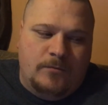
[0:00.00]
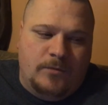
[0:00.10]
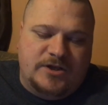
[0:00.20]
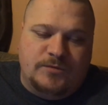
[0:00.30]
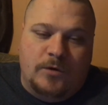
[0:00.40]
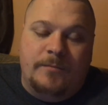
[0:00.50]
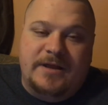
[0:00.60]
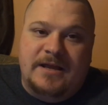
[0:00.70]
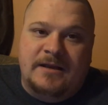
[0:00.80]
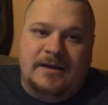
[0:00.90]
Which will
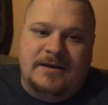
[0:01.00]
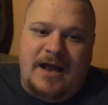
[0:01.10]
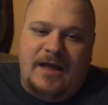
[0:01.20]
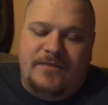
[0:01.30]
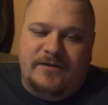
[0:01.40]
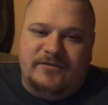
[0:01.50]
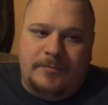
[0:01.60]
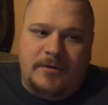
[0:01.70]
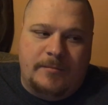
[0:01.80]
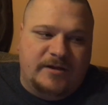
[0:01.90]
be not this
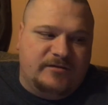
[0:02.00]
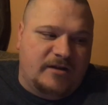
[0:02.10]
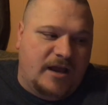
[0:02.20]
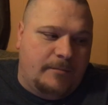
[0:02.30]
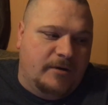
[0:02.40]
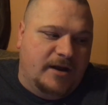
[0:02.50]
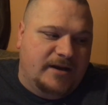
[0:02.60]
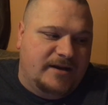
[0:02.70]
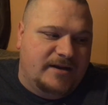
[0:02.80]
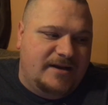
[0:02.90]
upcoming Sunday, but
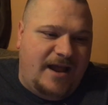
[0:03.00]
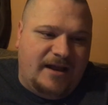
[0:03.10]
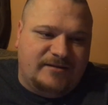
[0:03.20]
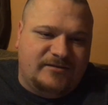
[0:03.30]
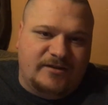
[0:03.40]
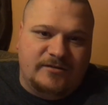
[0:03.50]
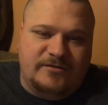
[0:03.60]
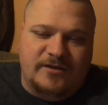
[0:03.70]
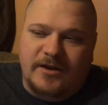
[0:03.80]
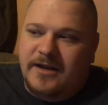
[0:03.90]
next
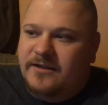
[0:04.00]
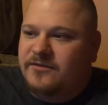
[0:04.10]
Sunday.